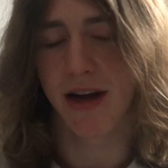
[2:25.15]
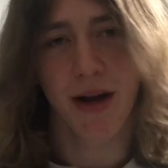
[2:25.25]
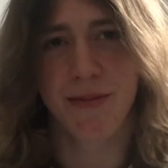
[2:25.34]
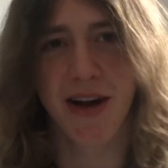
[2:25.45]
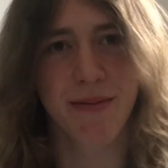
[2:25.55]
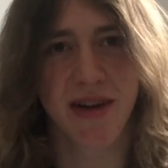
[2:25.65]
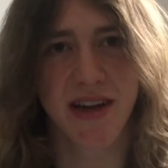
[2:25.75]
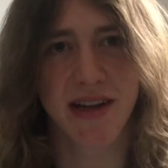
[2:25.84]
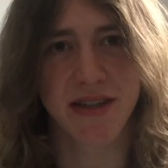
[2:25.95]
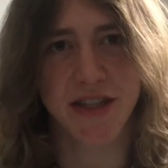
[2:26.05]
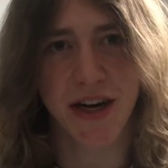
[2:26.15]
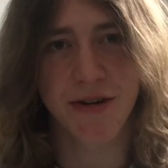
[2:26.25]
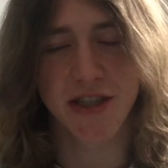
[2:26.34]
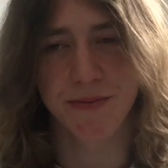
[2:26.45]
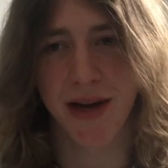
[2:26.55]
I'm not making
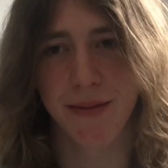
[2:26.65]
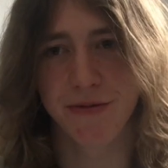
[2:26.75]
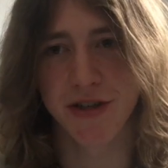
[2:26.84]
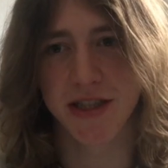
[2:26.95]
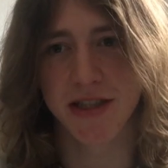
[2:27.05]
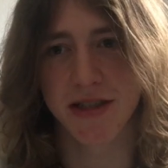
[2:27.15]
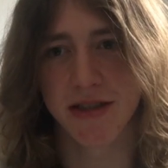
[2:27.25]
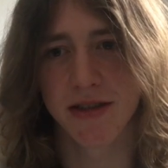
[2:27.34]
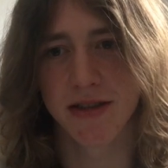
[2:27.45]
cherished memories